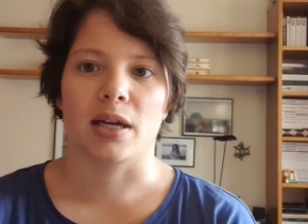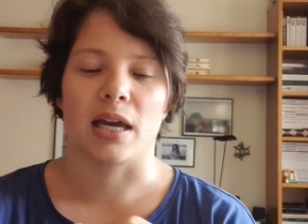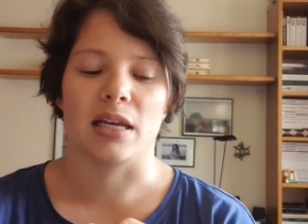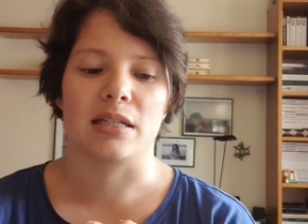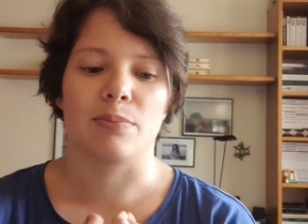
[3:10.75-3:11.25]

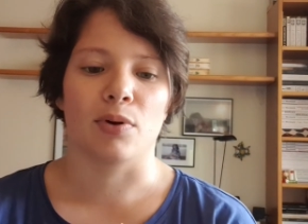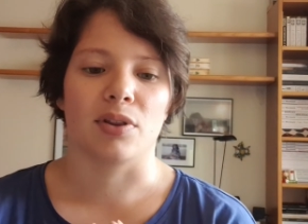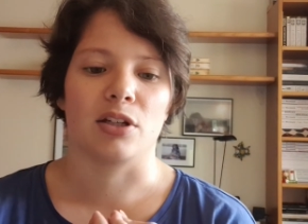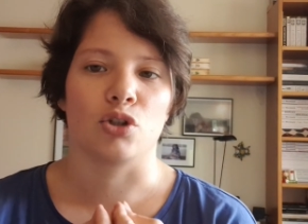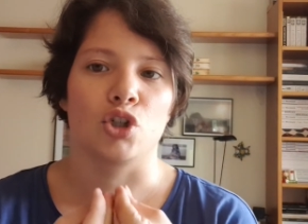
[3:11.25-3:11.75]
and it's a book
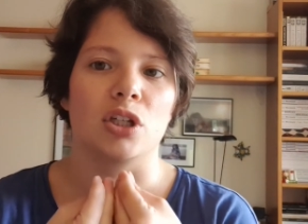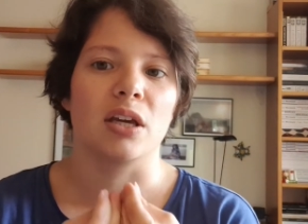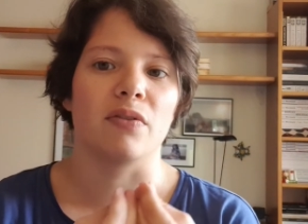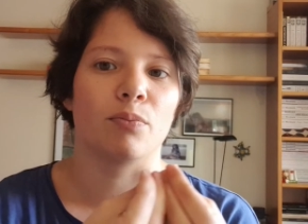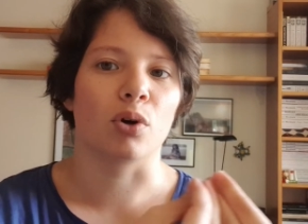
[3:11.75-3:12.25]
that you should give
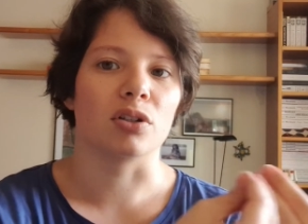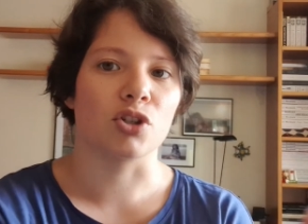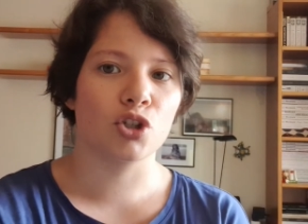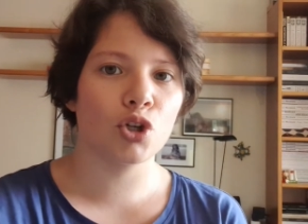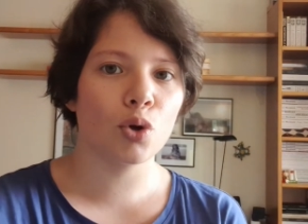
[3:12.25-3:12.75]

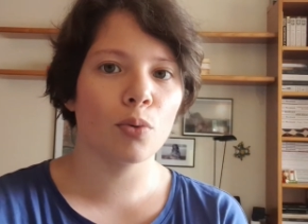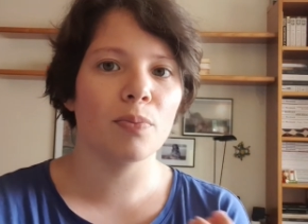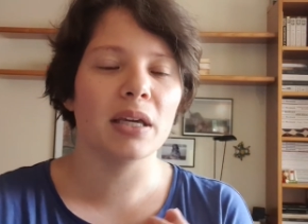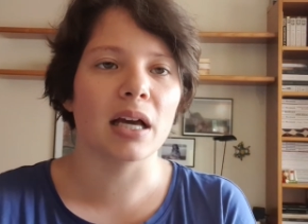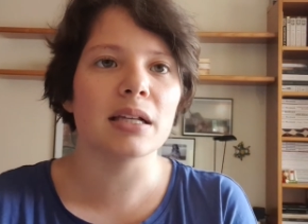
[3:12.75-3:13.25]
importance to
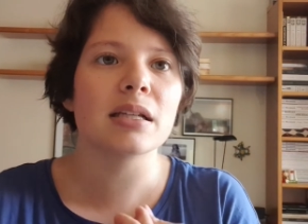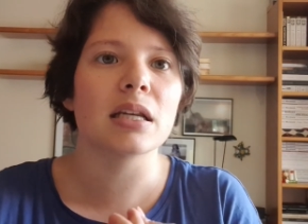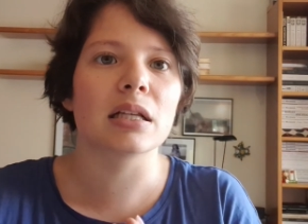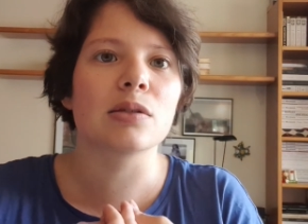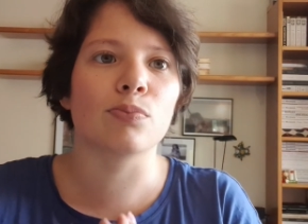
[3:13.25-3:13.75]
because it
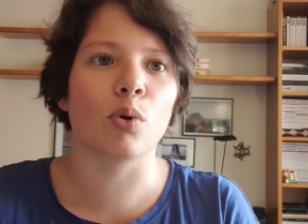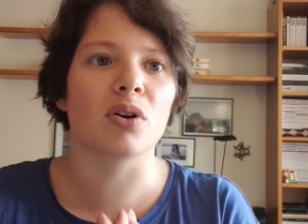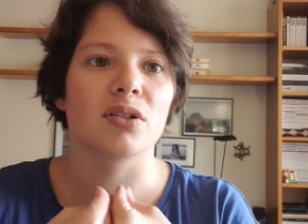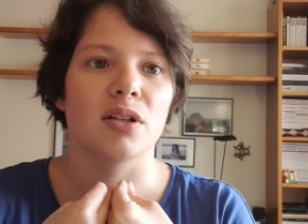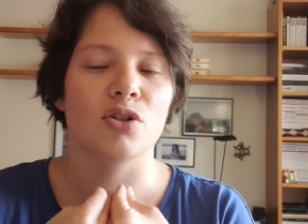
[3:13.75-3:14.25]

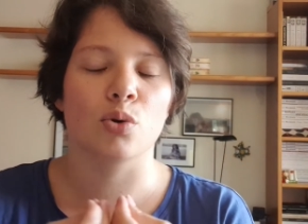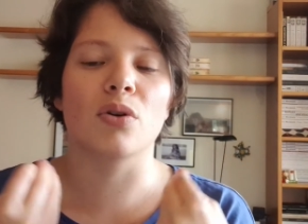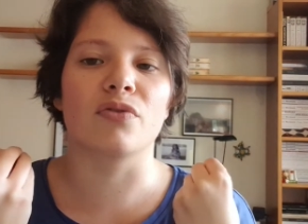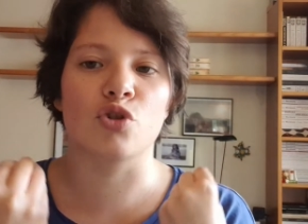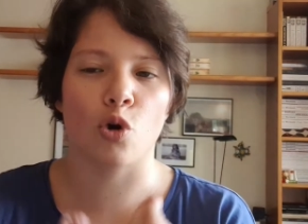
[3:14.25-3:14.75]
explores this sort
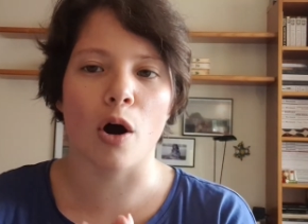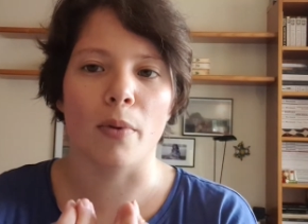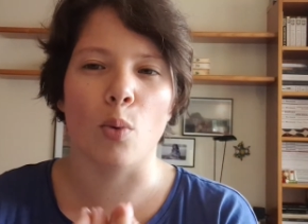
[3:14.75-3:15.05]
of trauma,